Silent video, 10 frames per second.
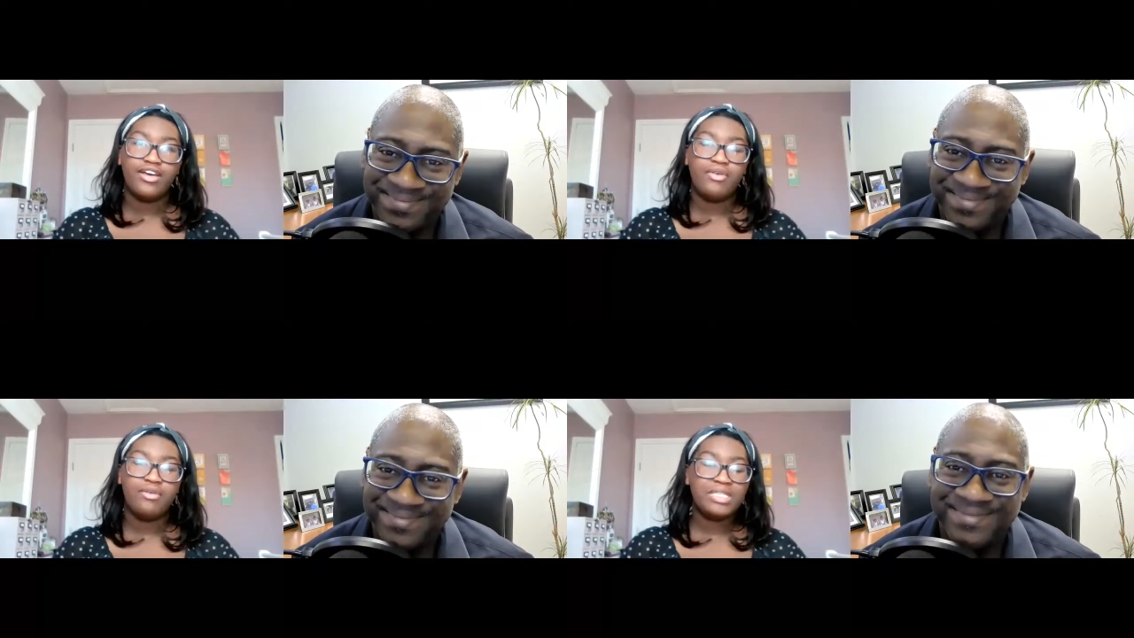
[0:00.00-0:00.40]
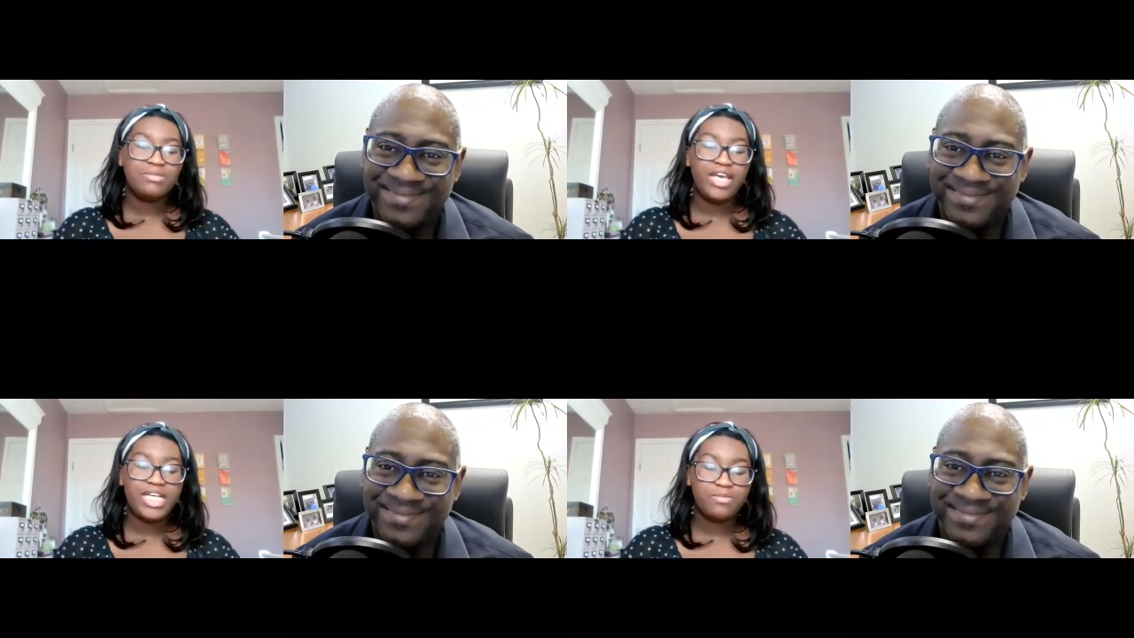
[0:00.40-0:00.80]
Speaker 1: What makes
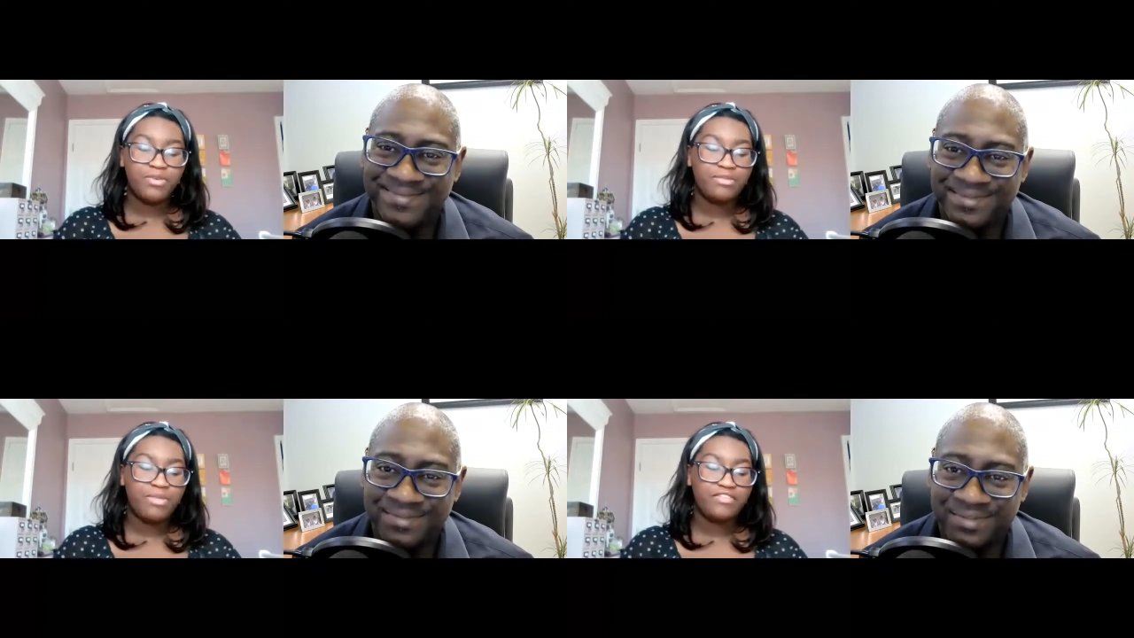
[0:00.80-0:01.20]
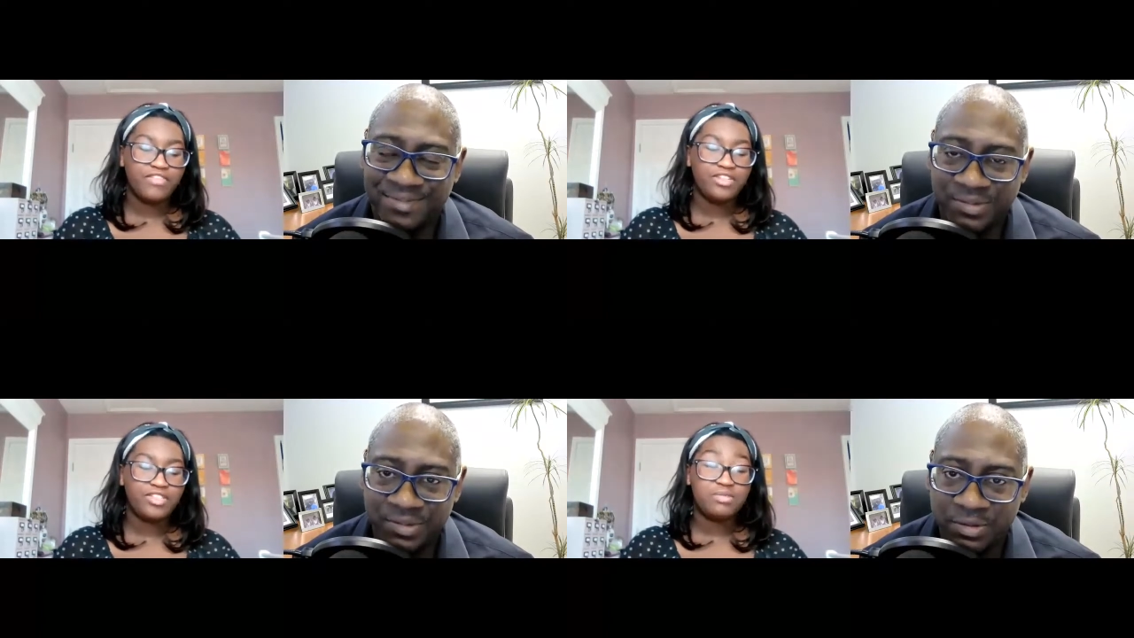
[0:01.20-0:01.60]
me an expert in my
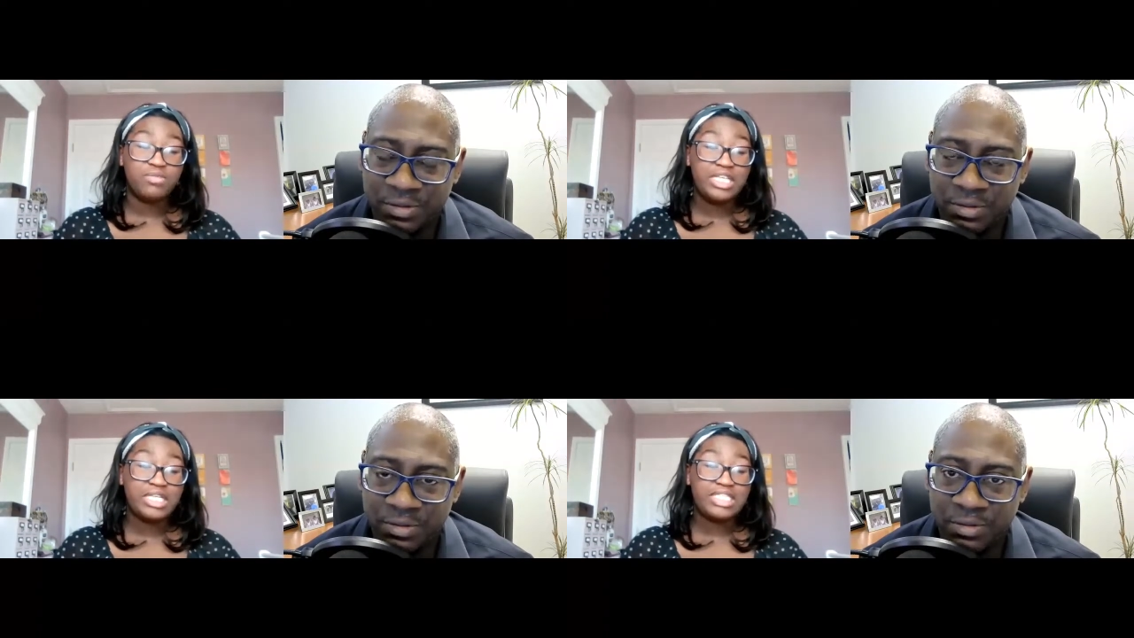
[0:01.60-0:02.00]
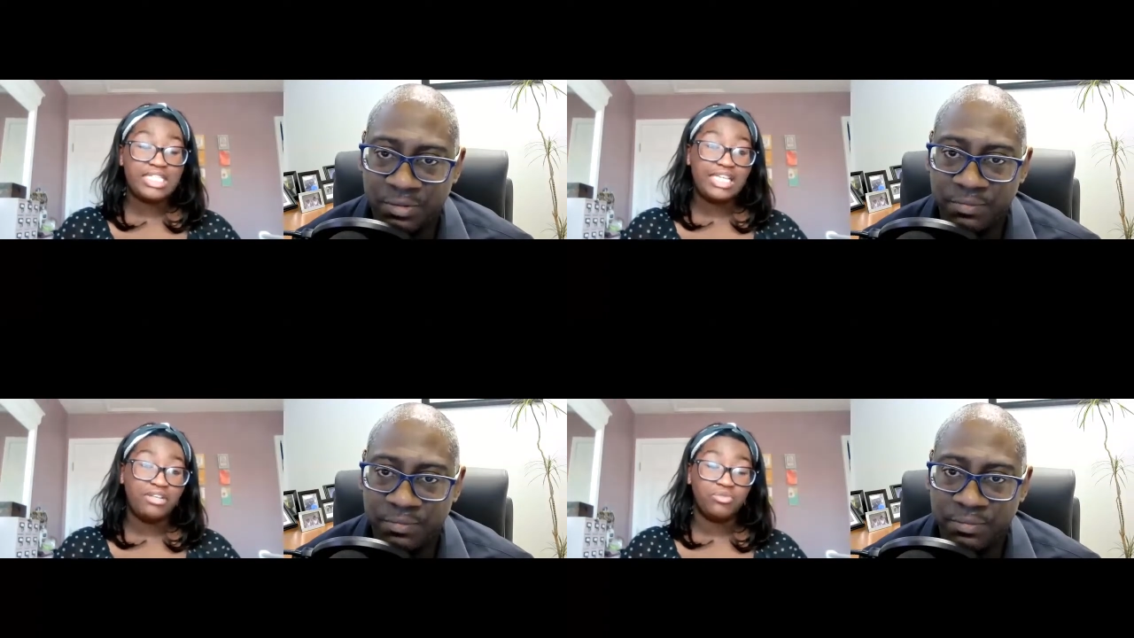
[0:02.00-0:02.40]
field is being a
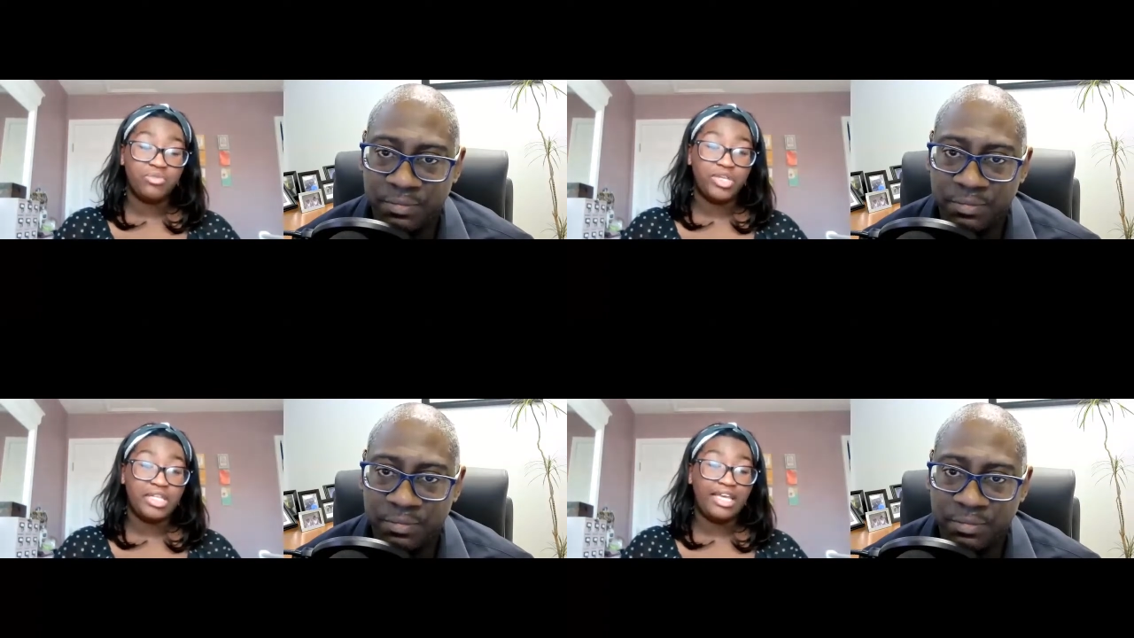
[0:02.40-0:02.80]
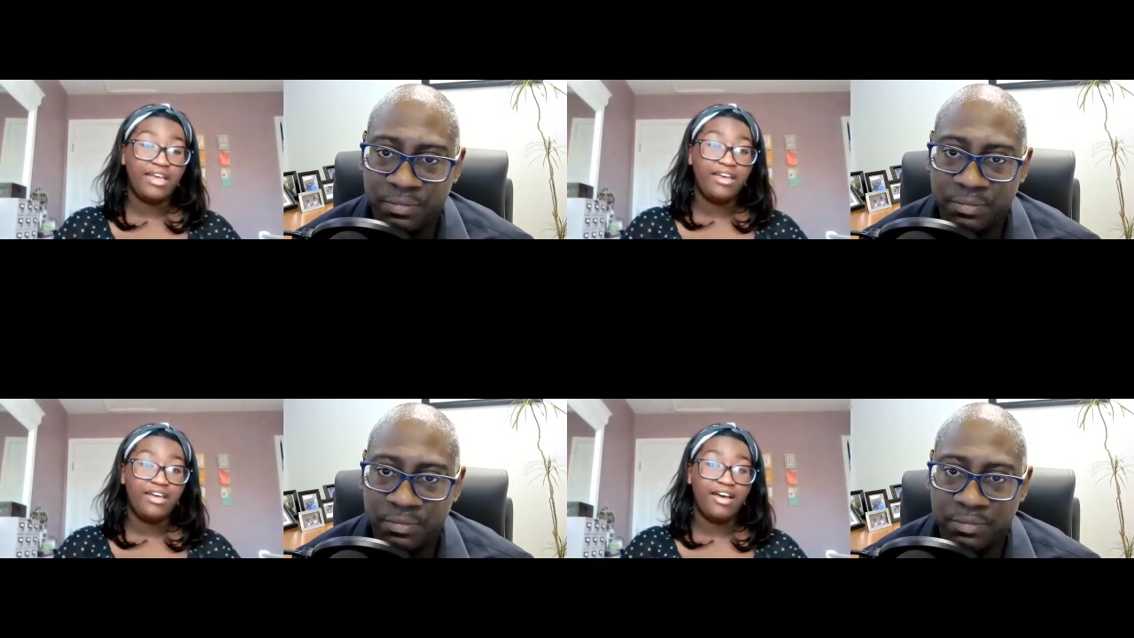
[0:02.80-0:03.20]
team,
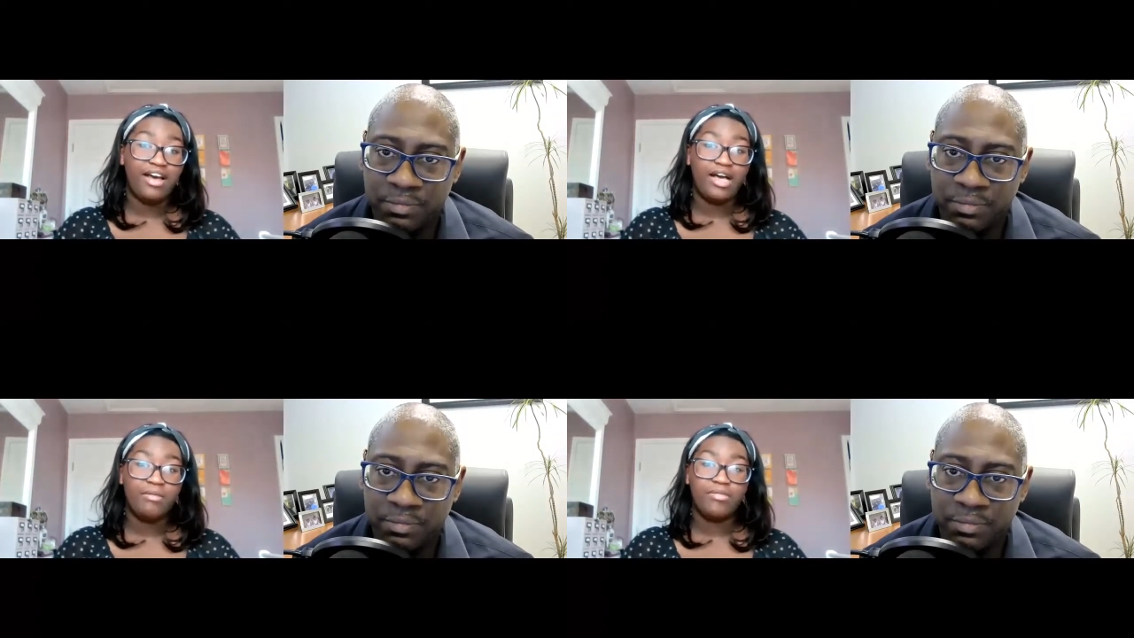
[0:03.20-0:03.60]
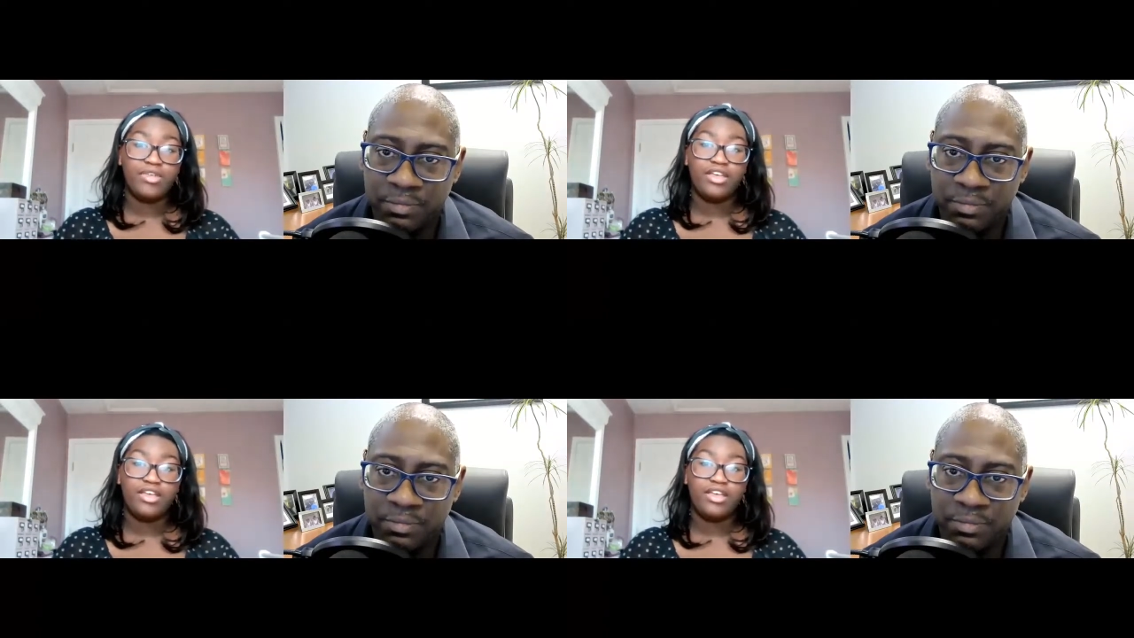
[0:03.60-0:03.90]
really, um,